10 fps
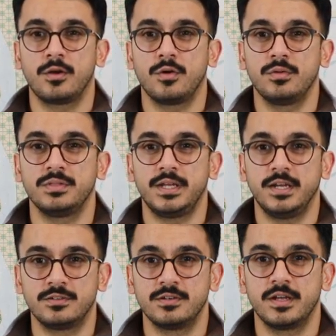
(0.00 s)
on the
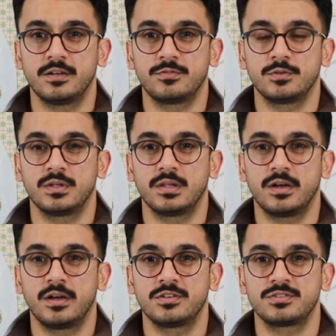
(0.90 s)
internet for the
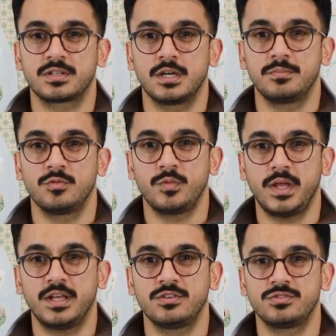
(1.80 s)
last couple
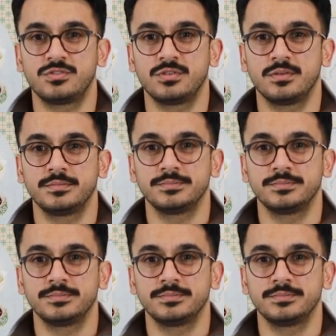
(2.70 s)
weeks.